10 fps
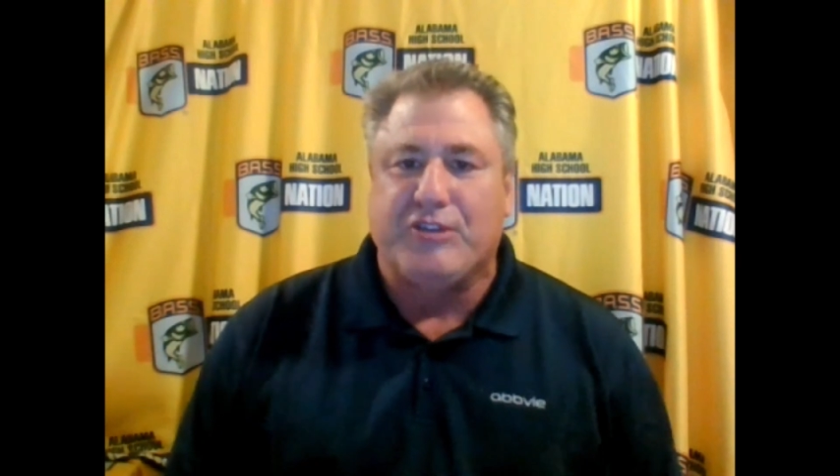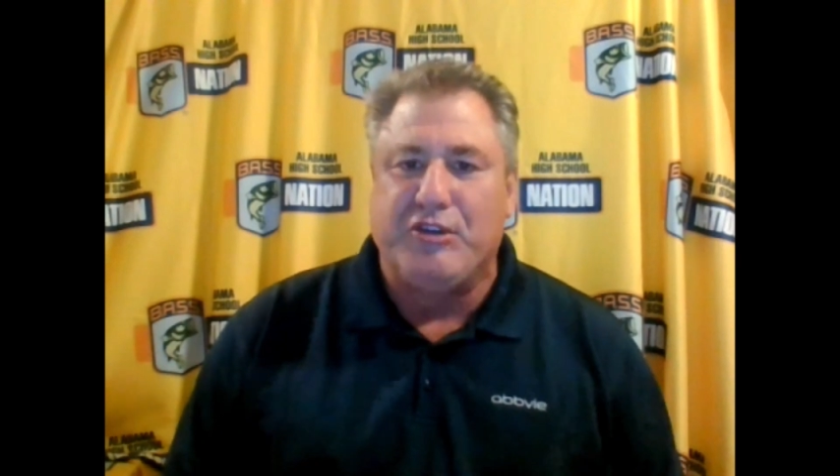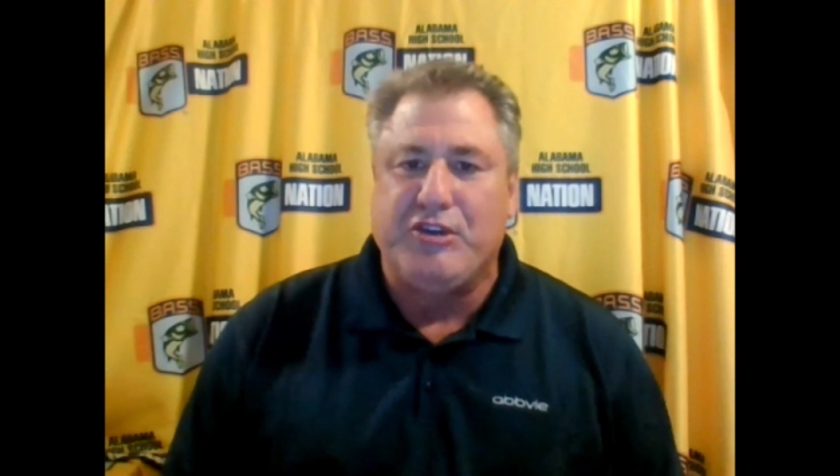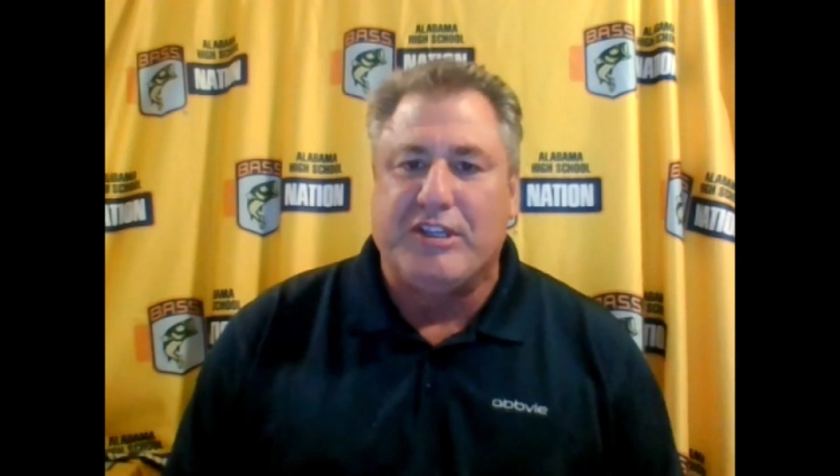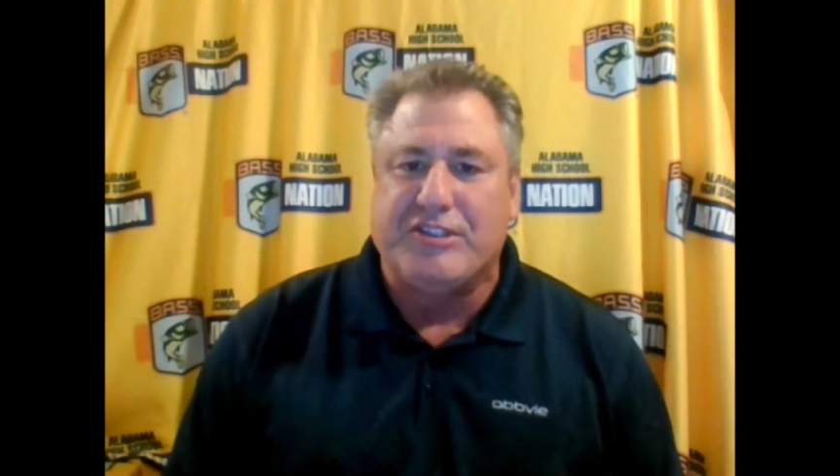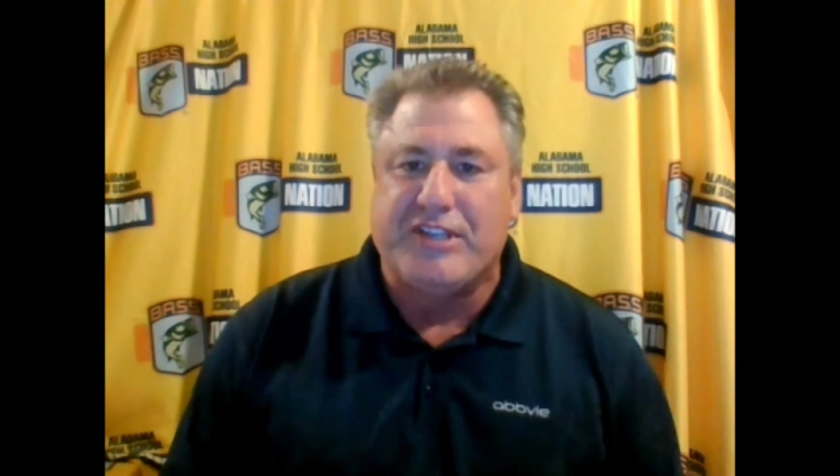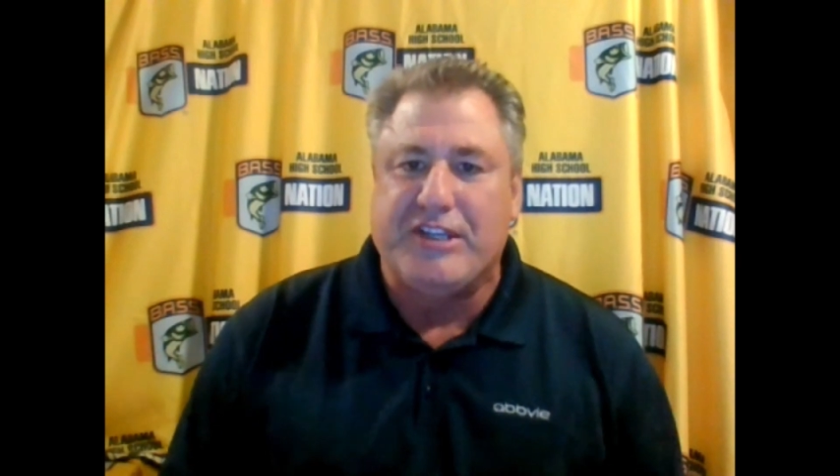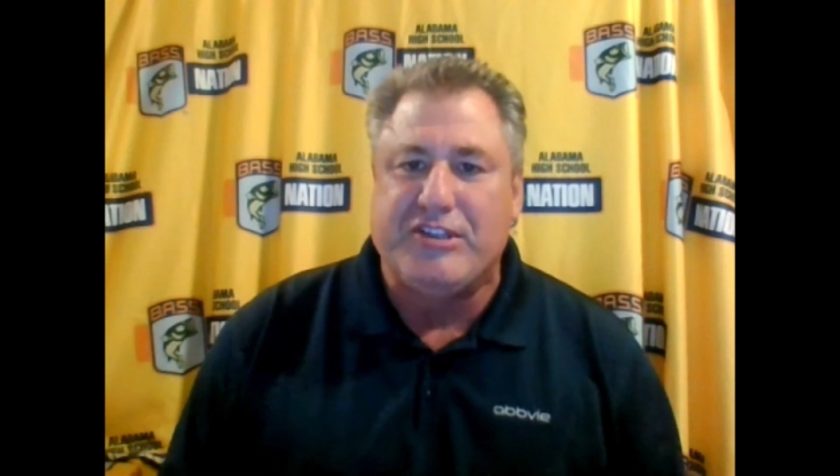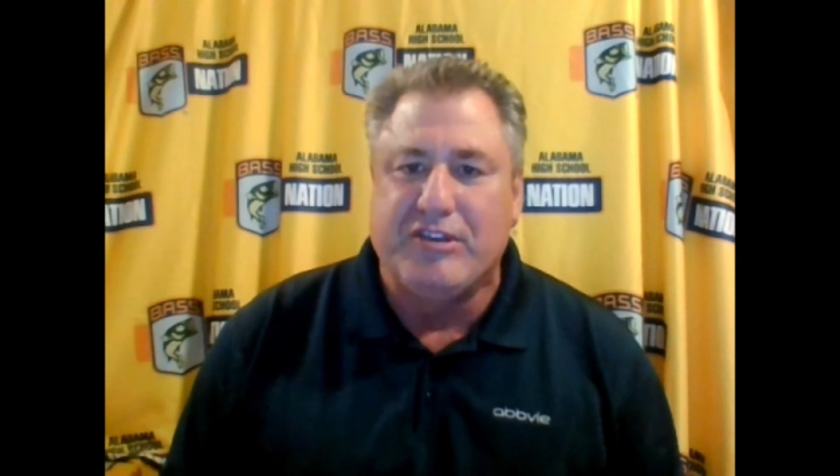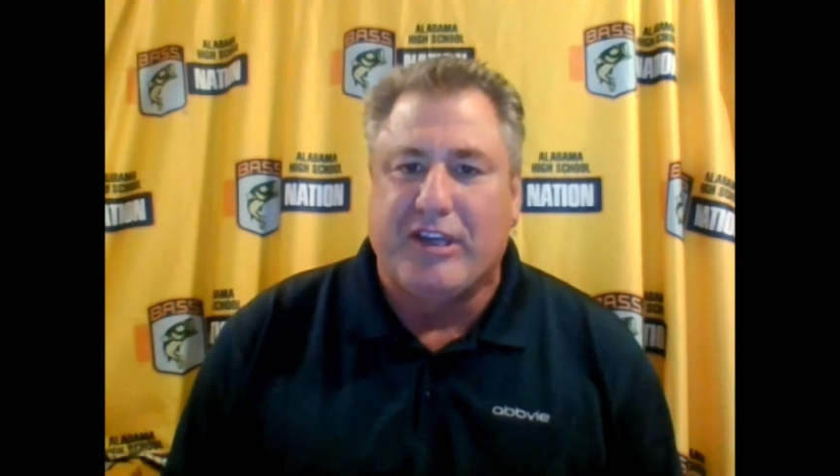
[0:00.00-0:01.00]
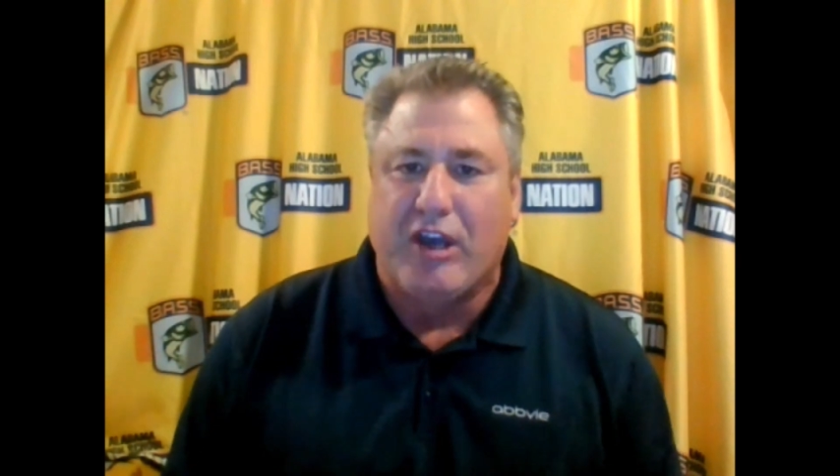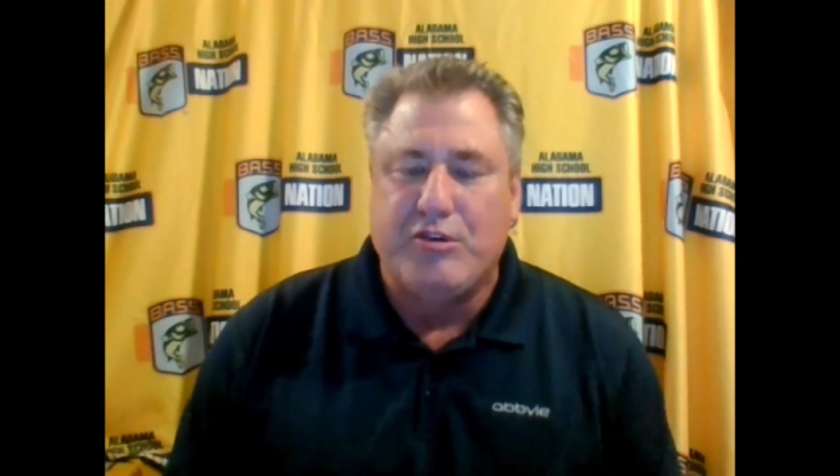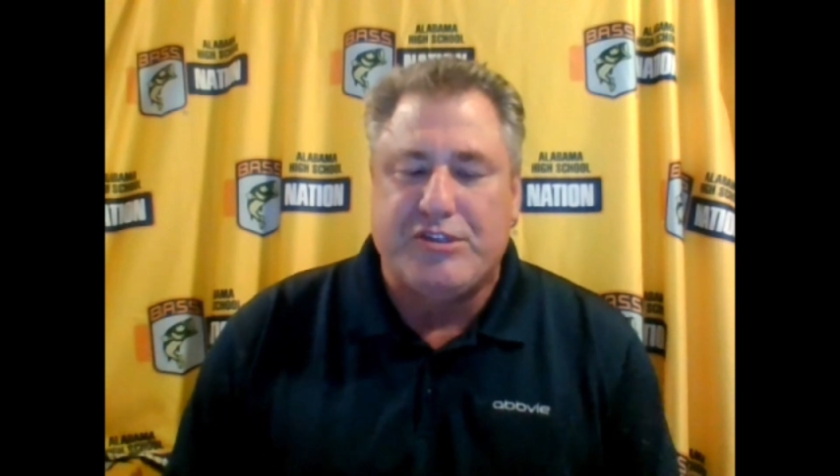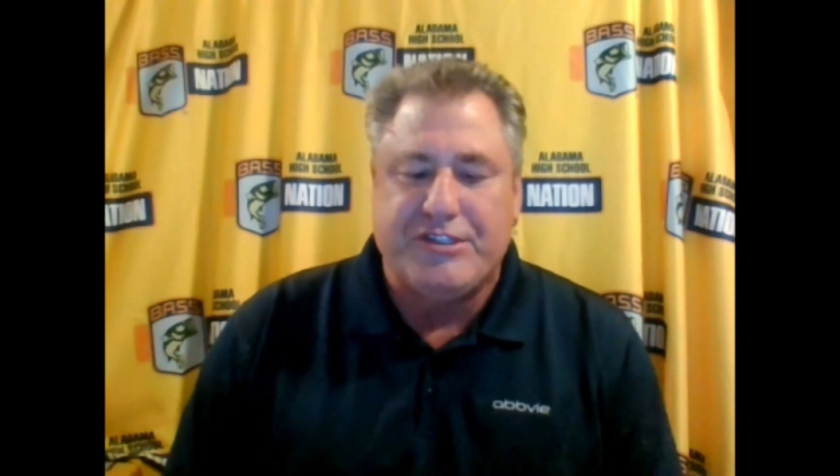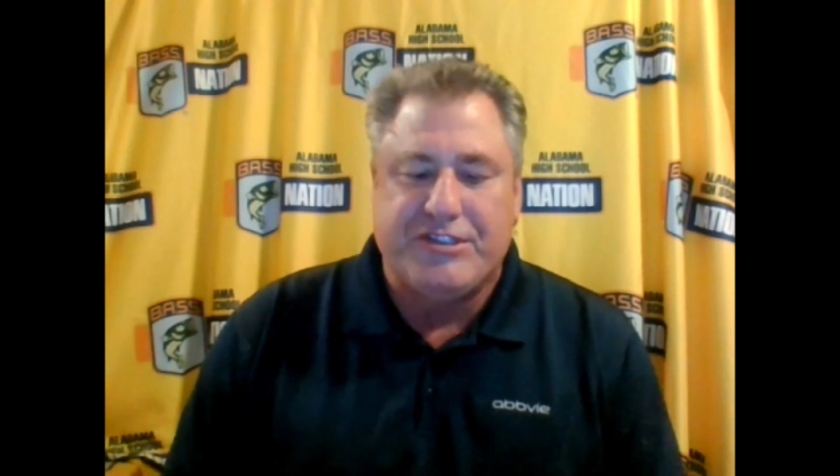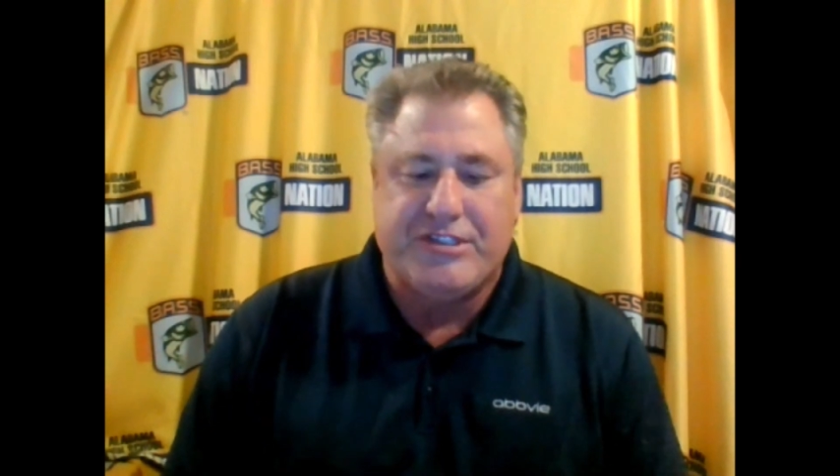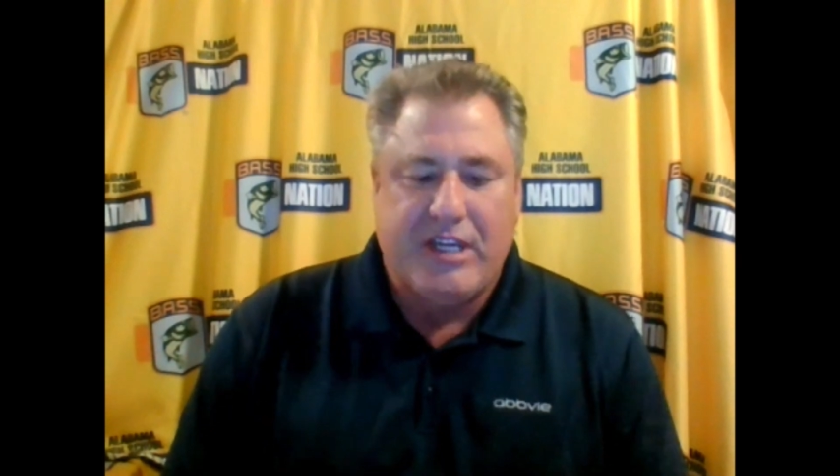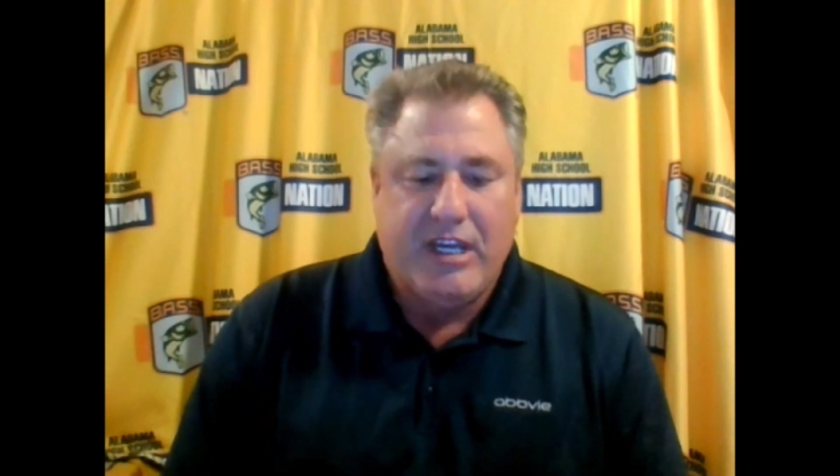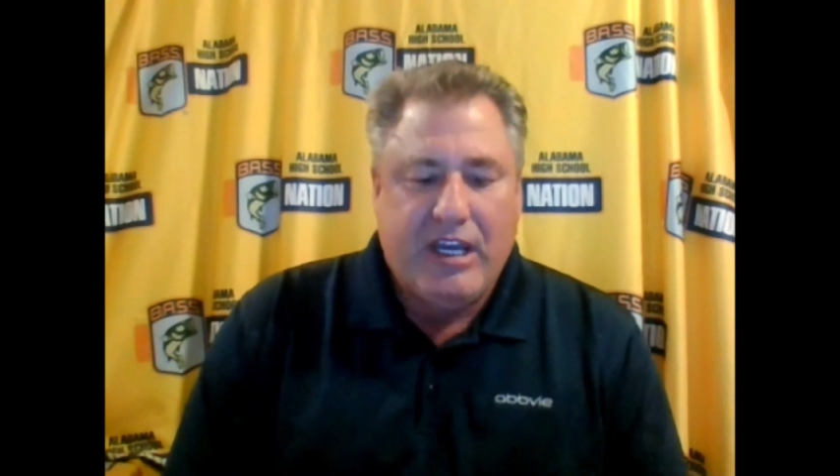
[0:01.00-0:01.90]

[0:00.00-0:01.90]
so you can send to the coaches.